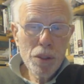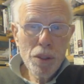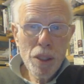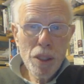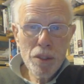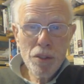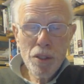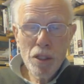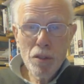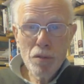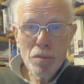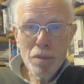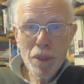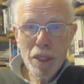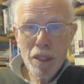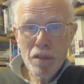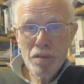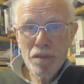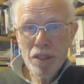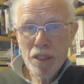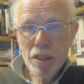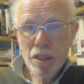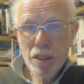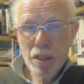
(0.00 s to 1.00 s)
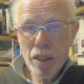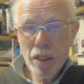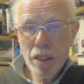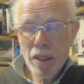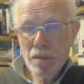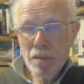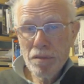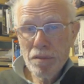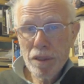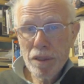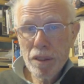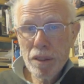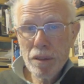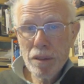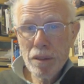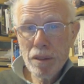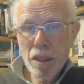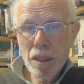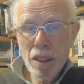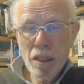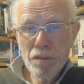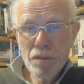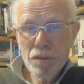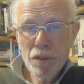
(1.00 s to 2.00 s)
this has no benefit to Dartford.
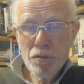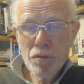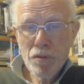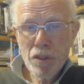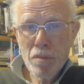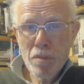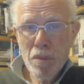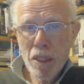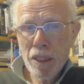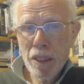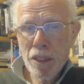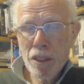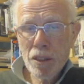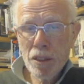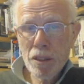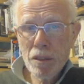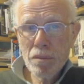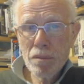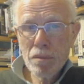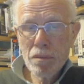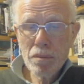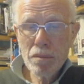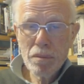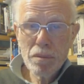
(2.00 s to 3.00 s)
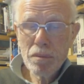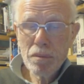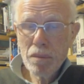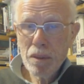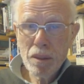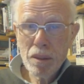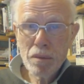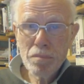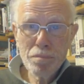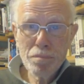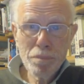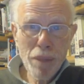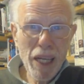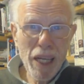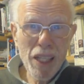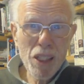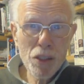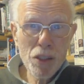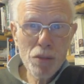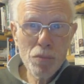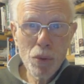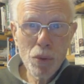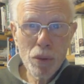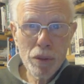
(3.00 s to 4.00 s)
Dartford remains at
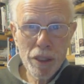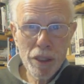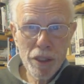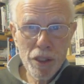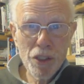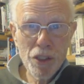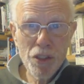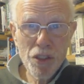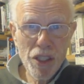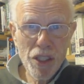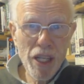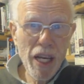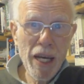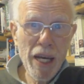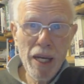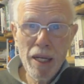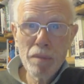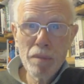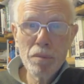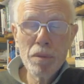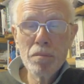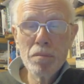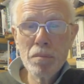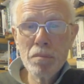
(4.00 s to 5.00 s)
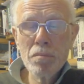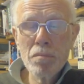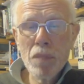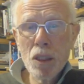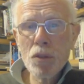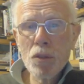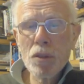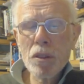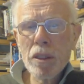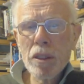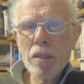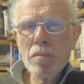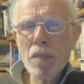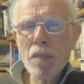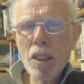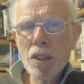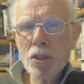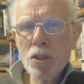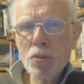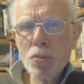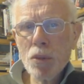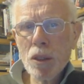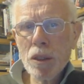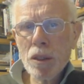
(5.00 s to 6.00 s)
best what it is now, but mostly
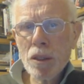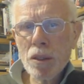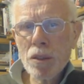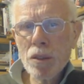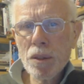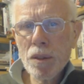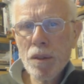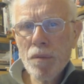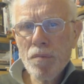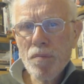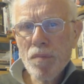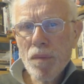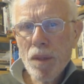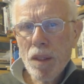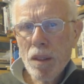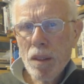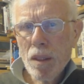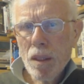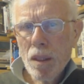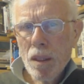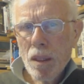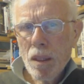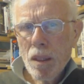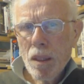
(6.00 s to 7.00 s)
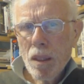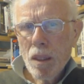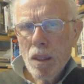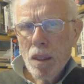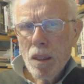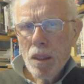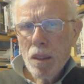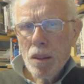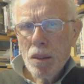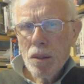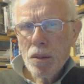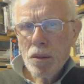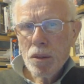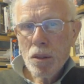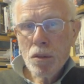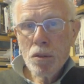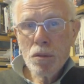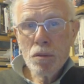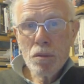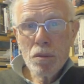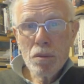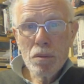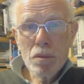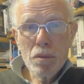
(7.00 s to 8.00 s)
much worse.
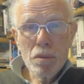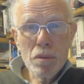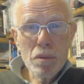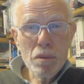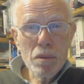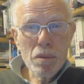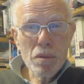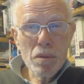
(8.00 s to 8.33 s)
So,